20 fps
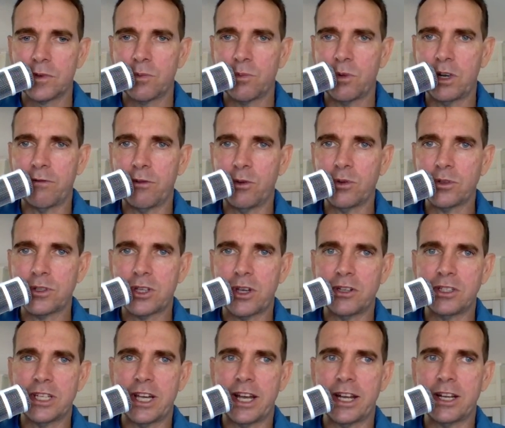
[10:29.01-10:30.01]
What I've
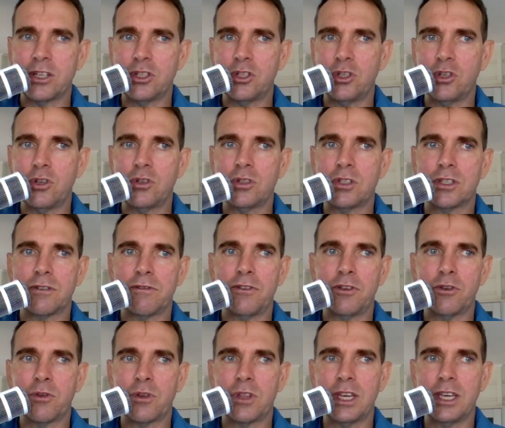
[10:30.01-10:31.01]
also done is used a
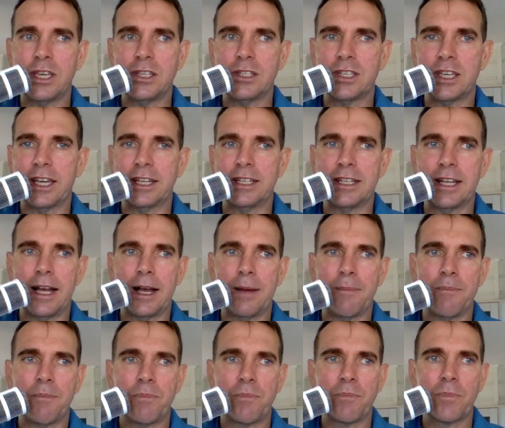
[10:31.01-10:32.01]
few of these
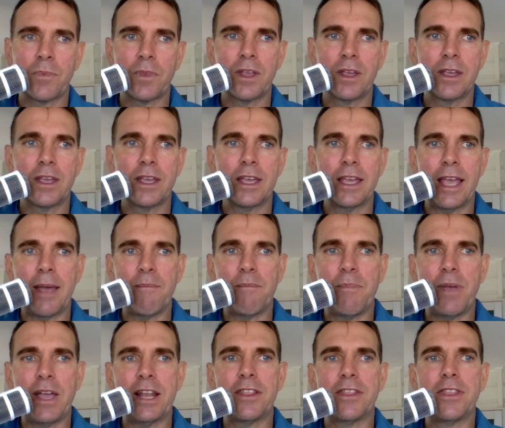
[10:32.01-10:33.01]
and
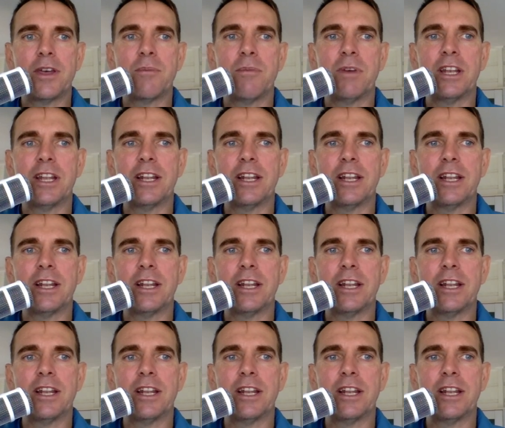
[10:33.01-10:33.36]
embedded them in